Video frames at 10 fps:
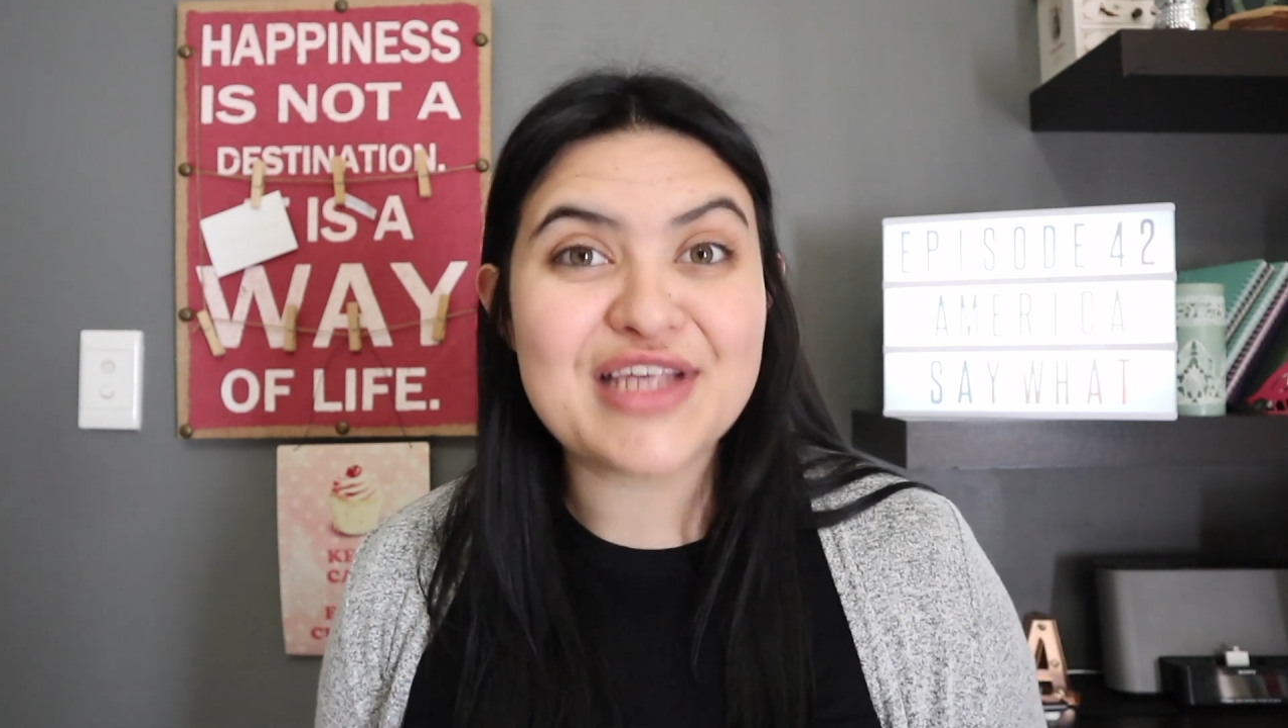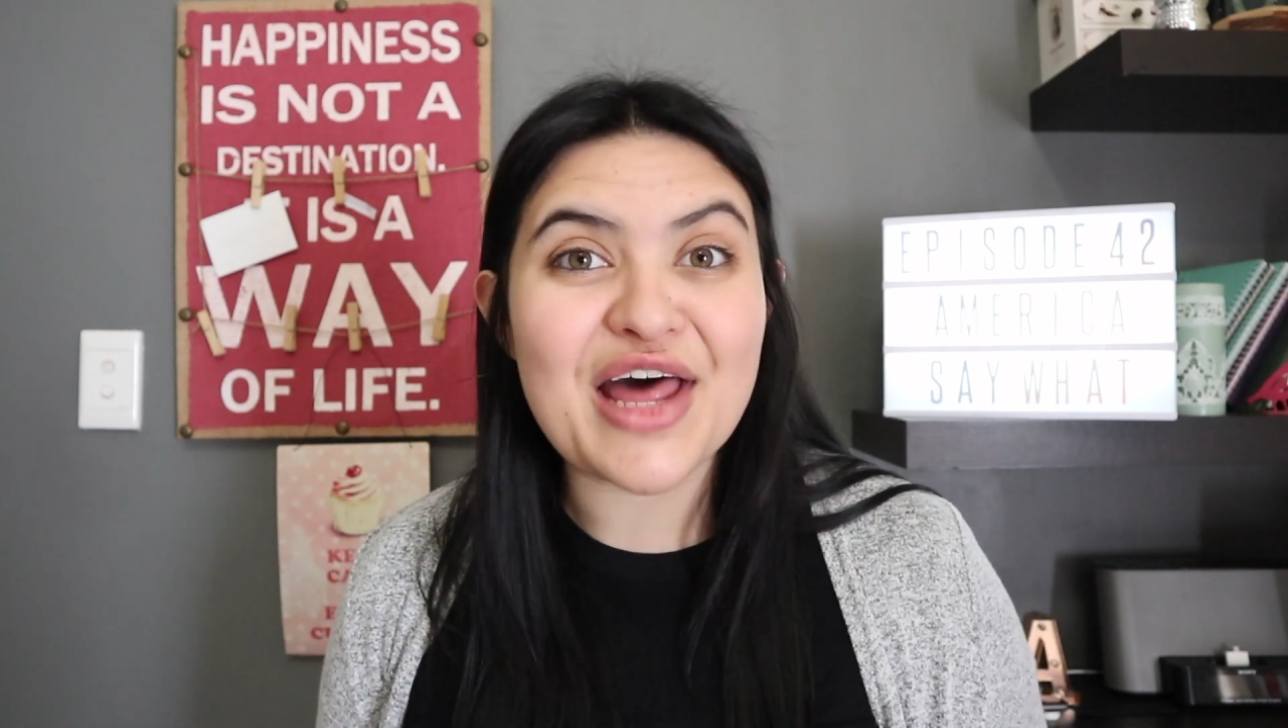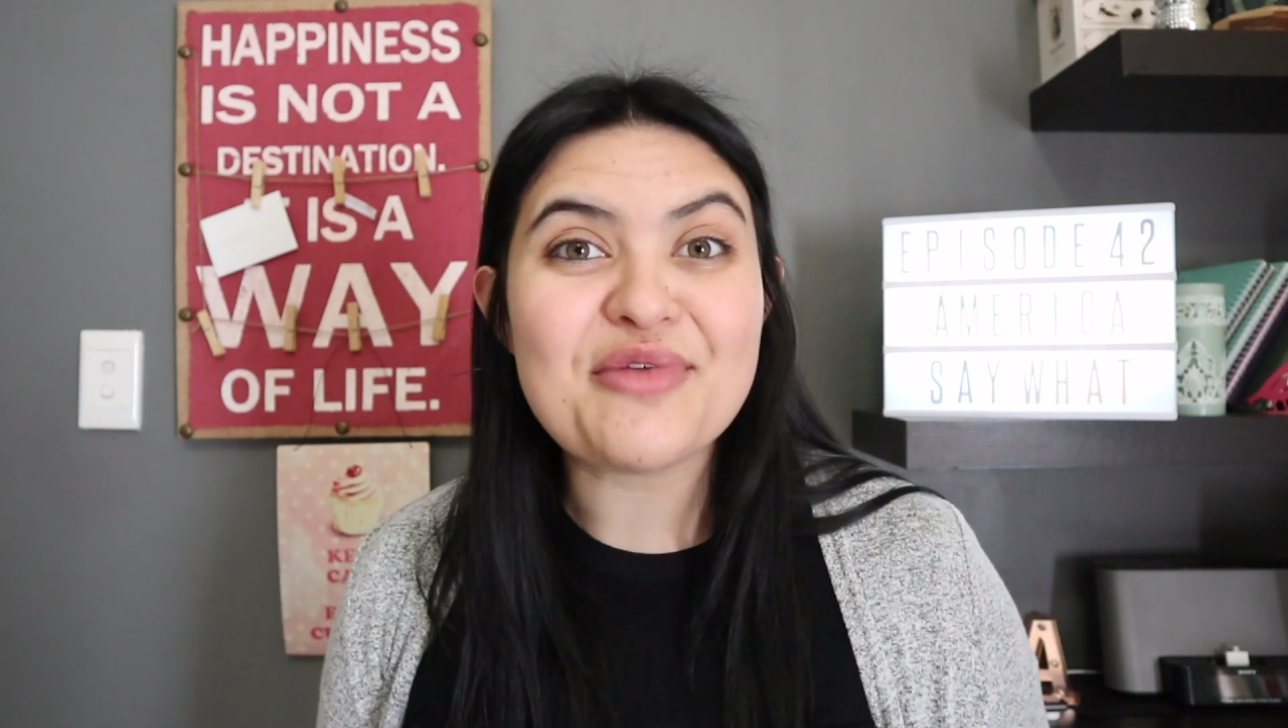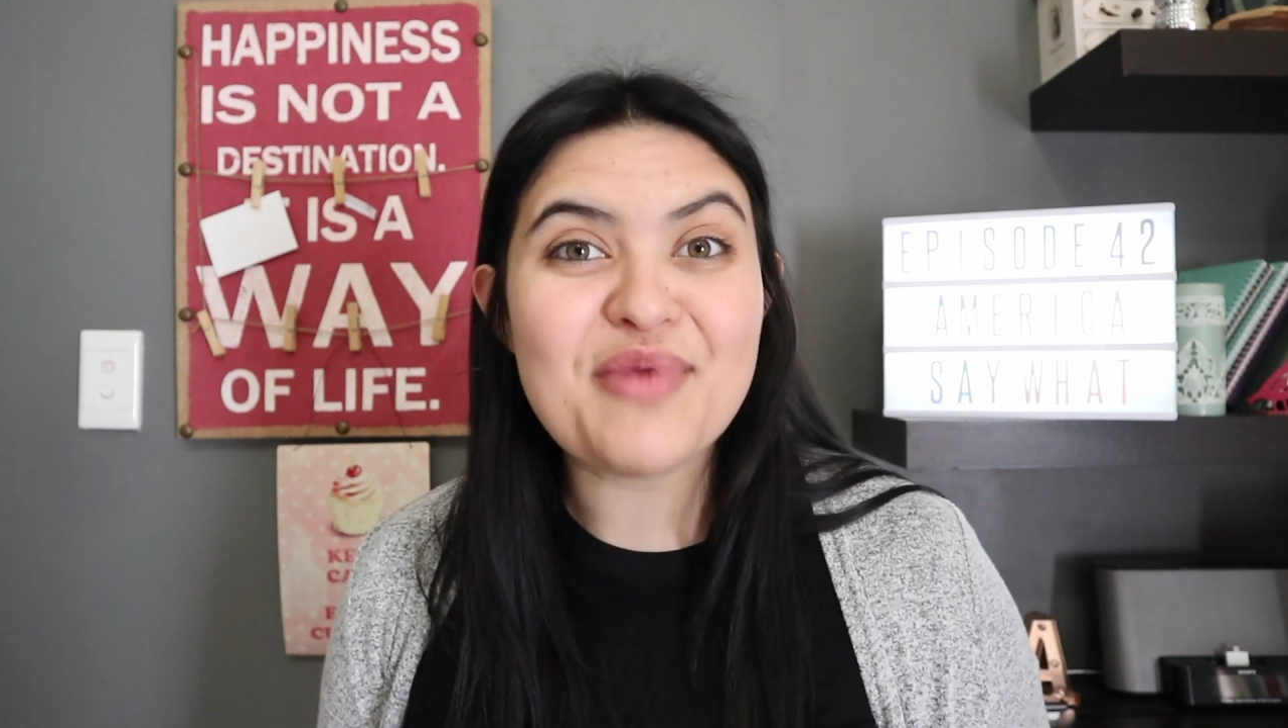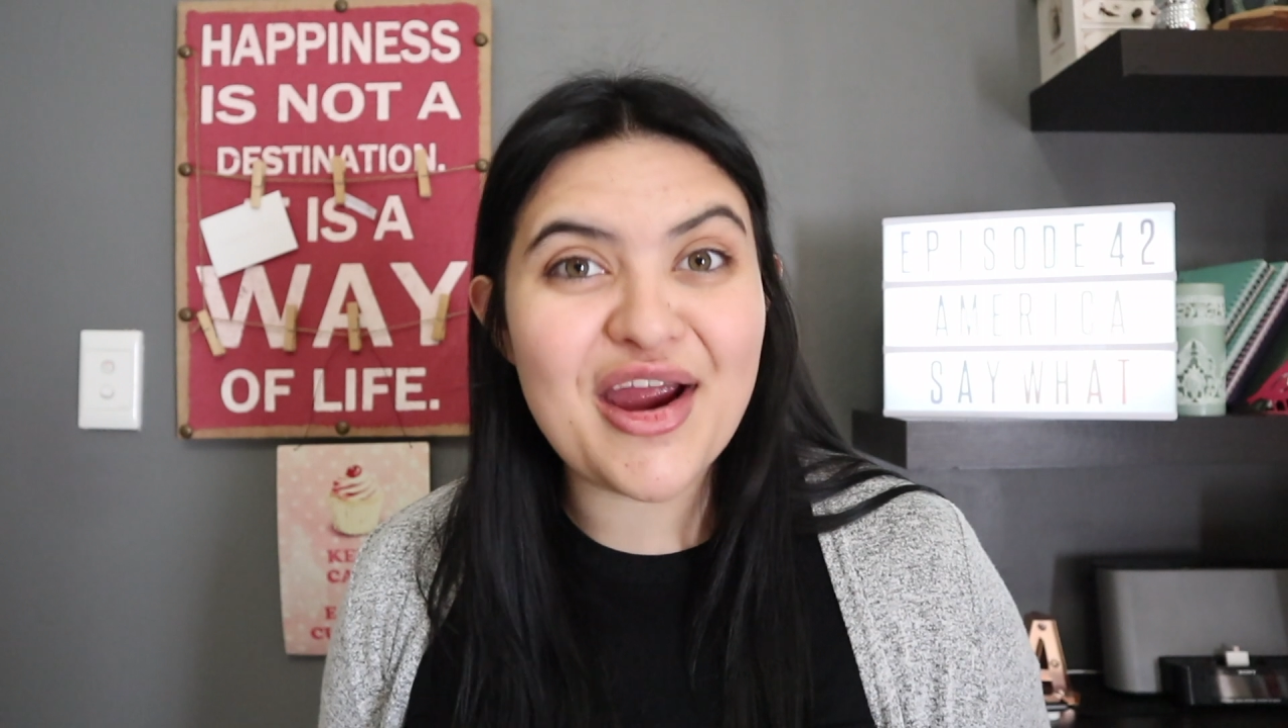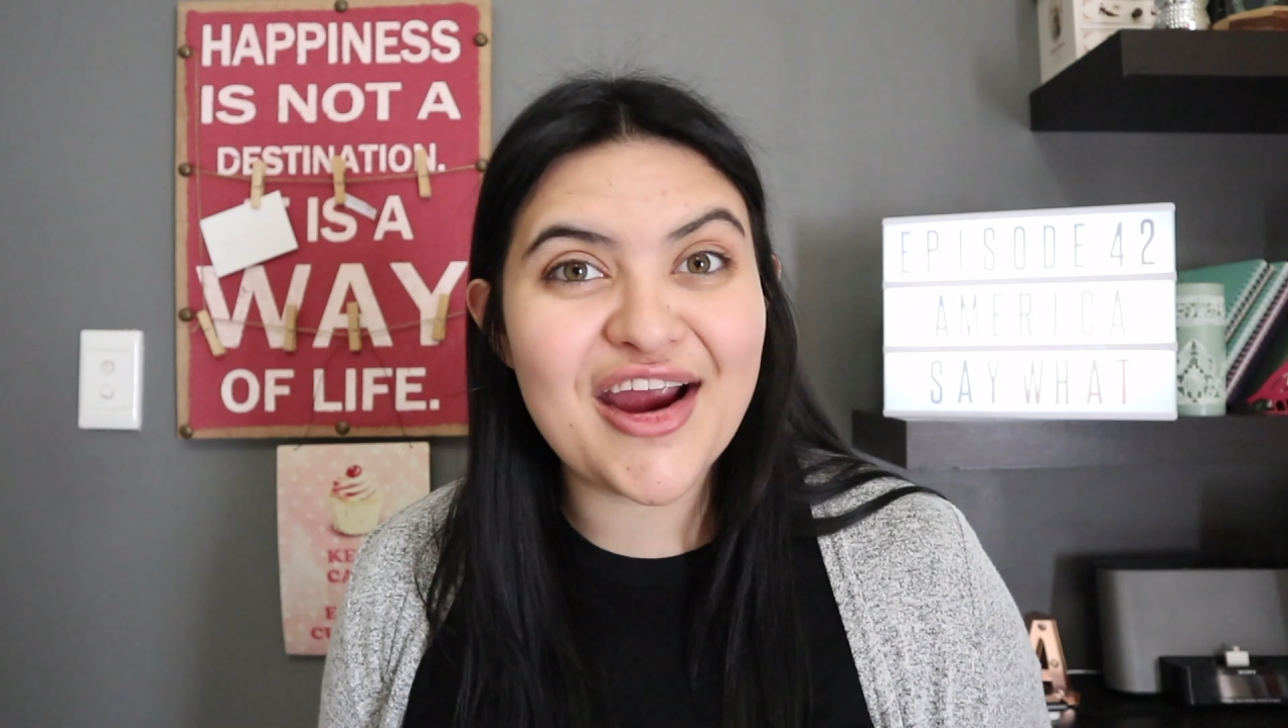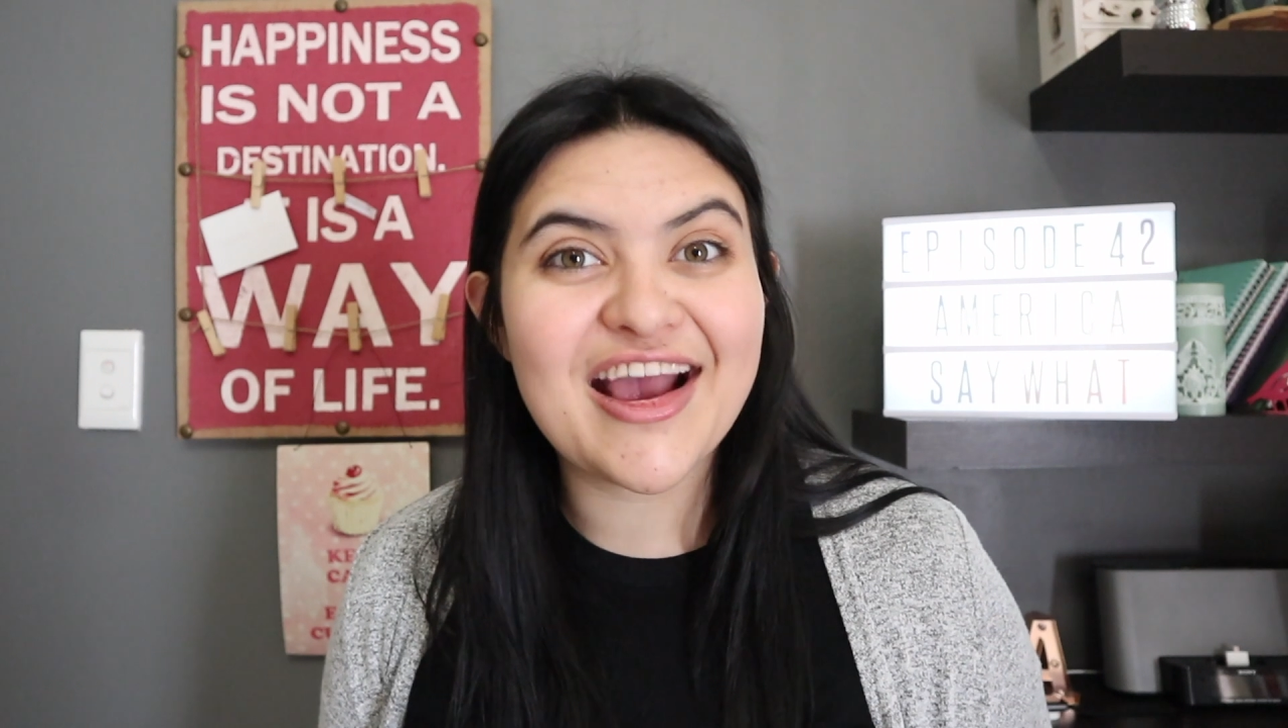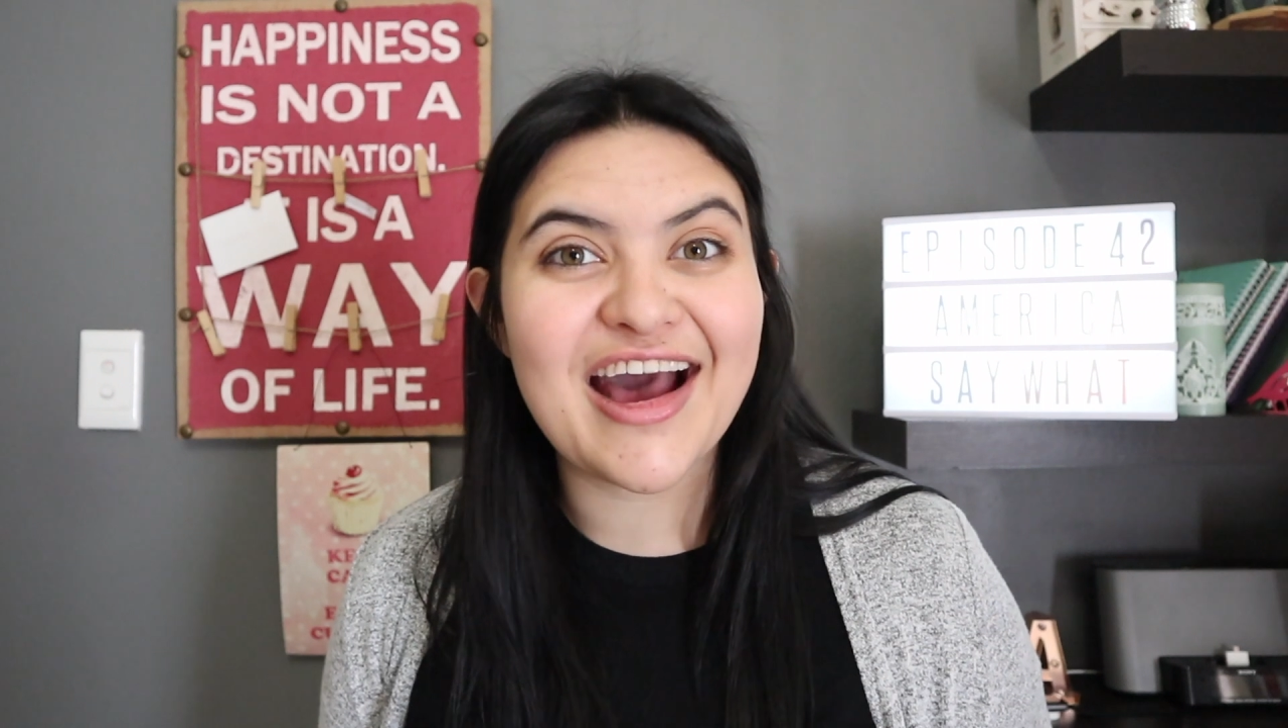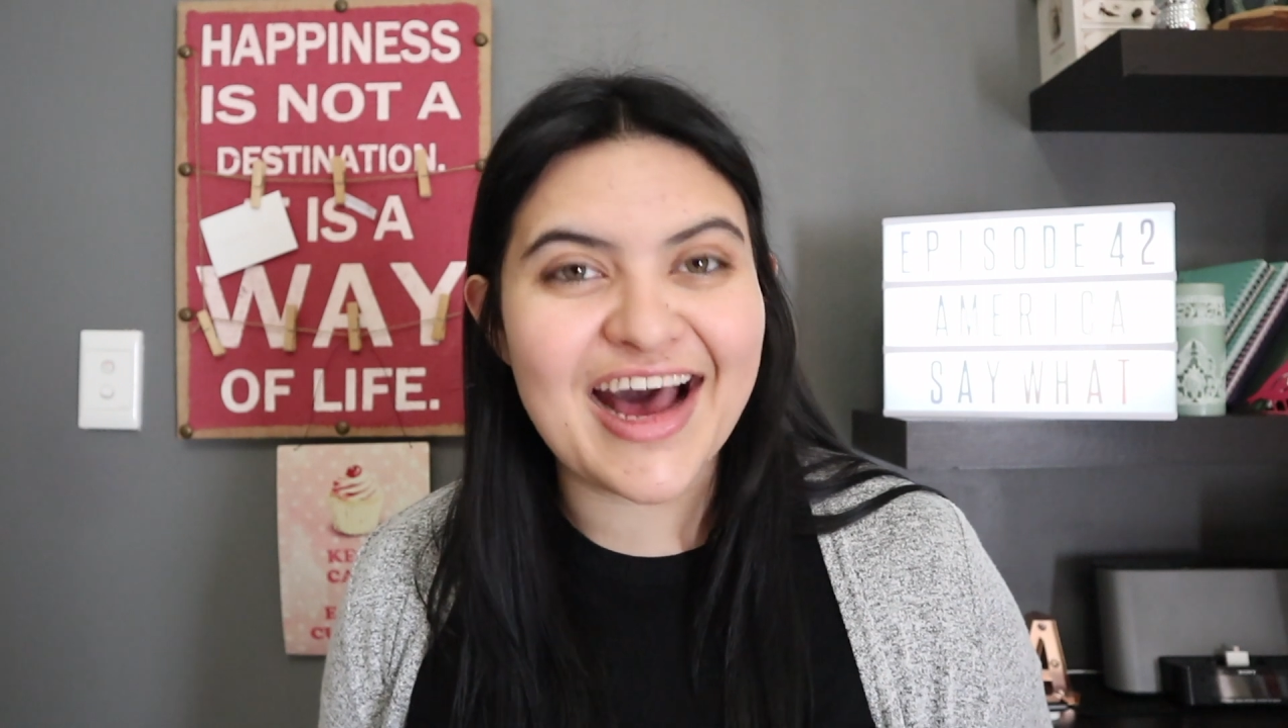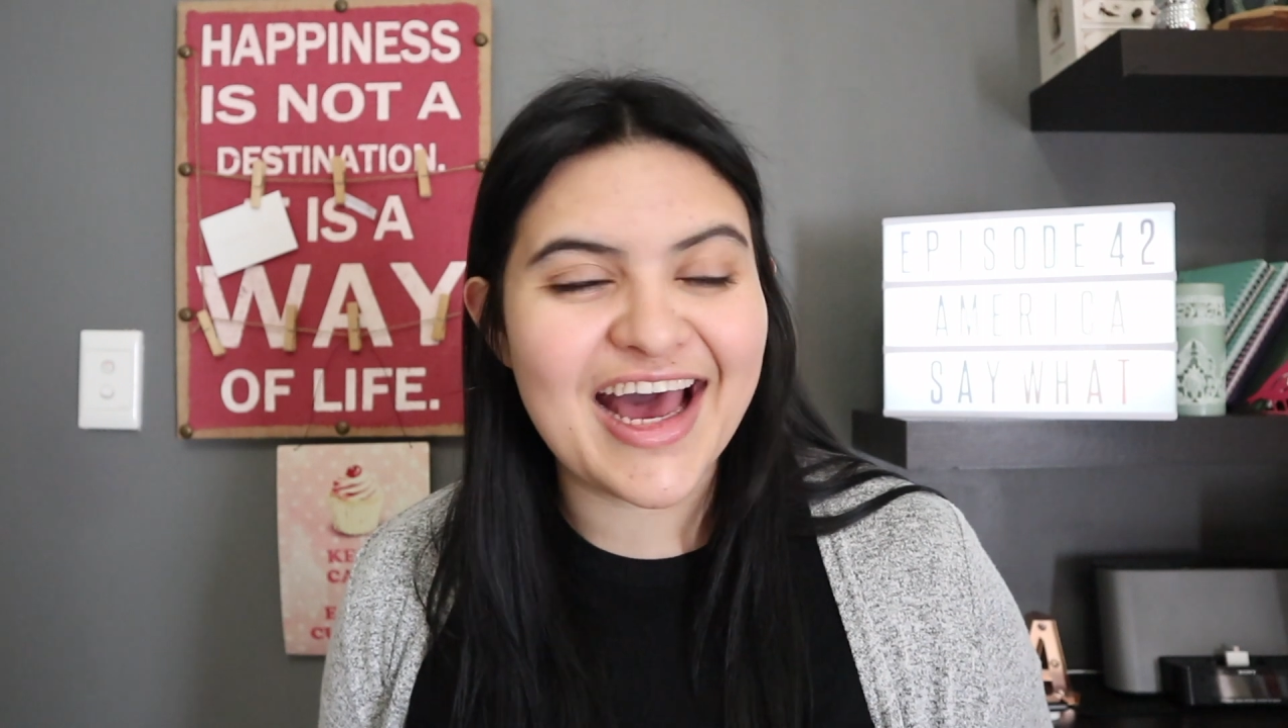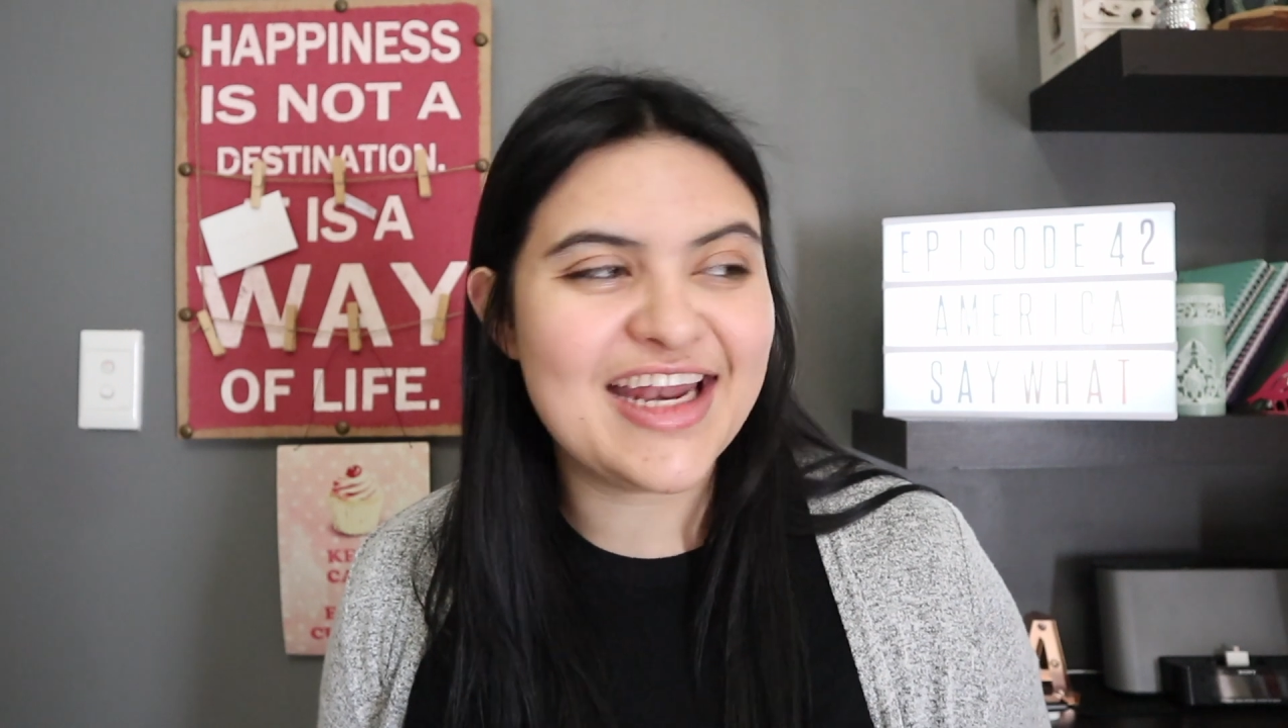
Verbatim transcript: South America.